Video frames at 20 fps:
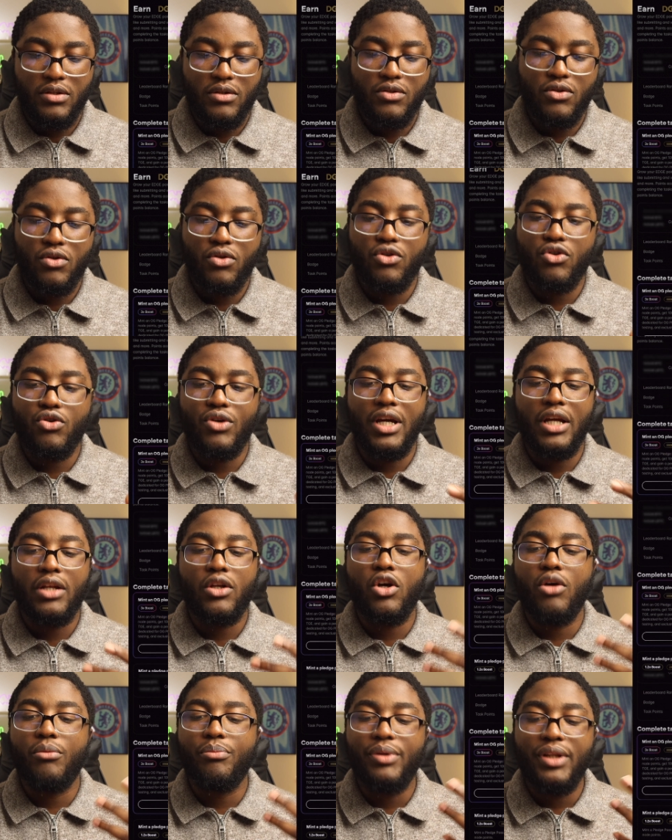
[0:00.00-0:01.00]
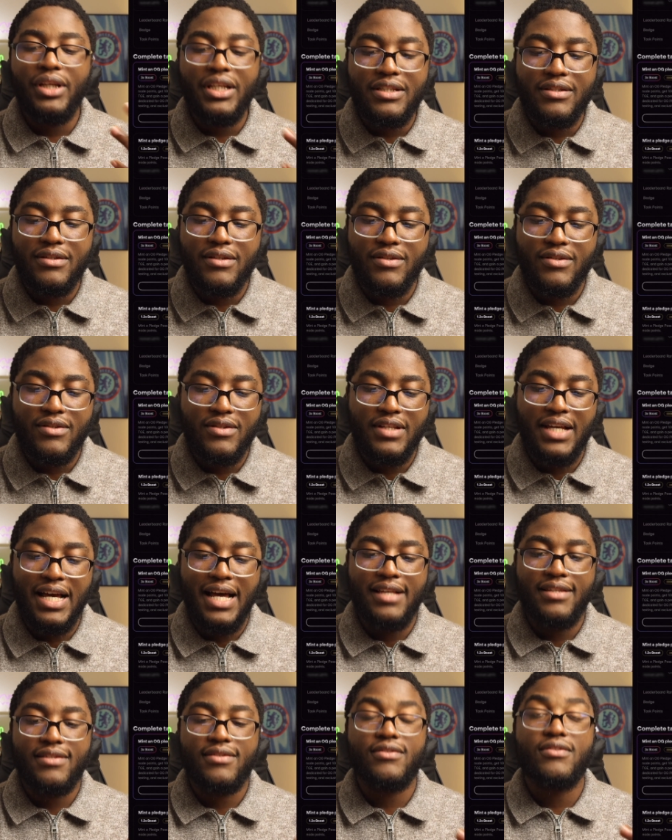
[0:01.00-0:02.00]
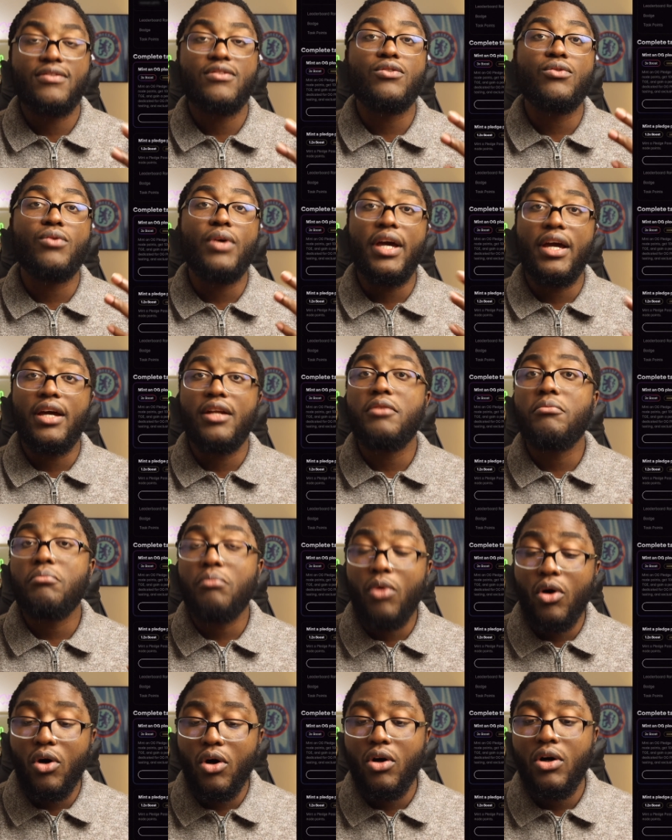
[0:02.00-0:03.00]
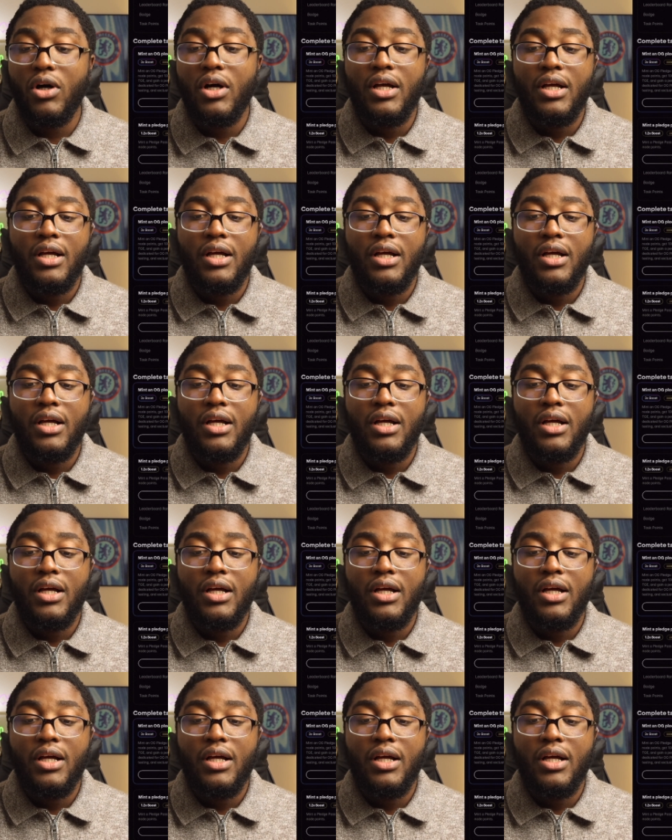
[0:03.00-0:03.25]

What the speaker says: So you can complete this task to earn more